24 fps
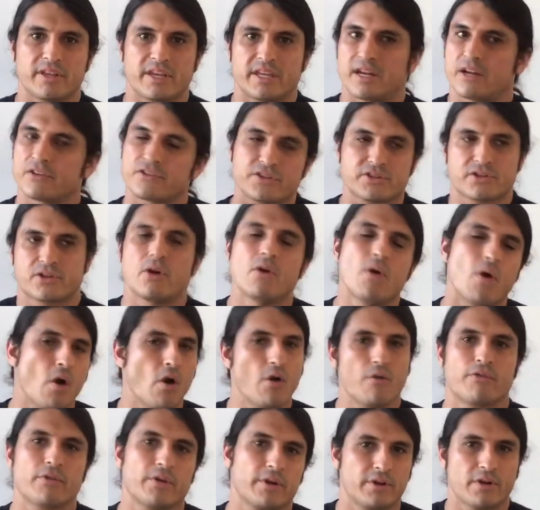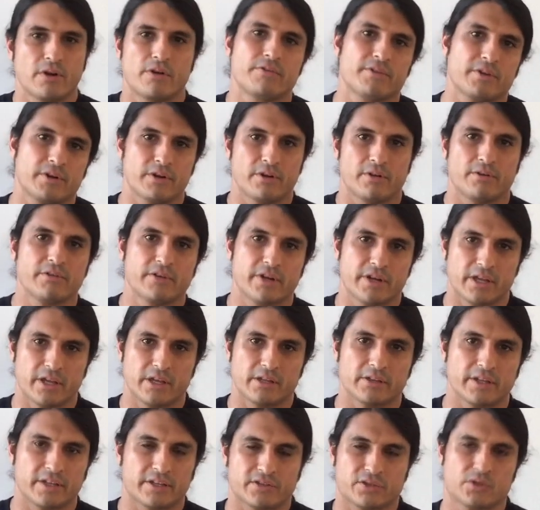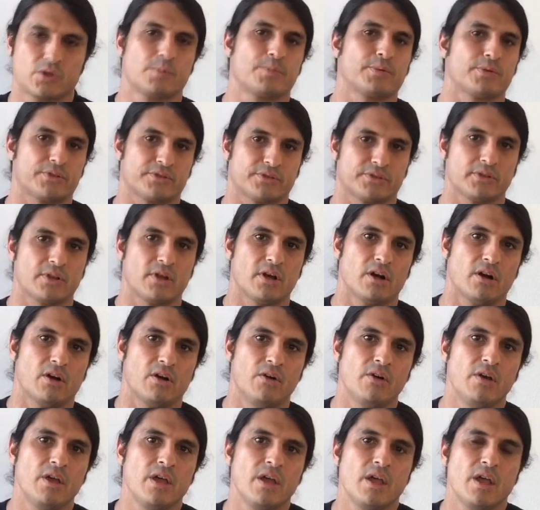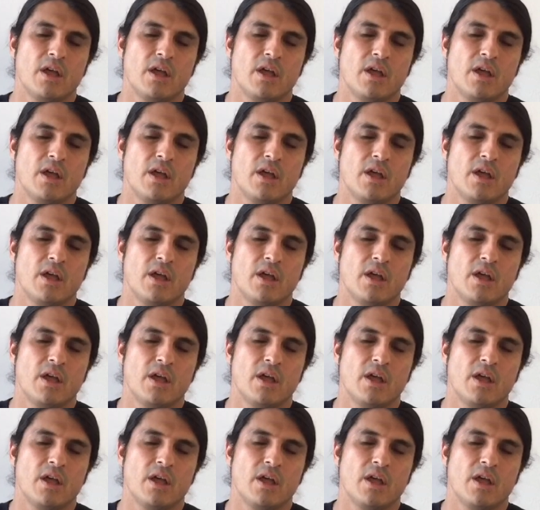and I'll just go over and over and over again, like super slow,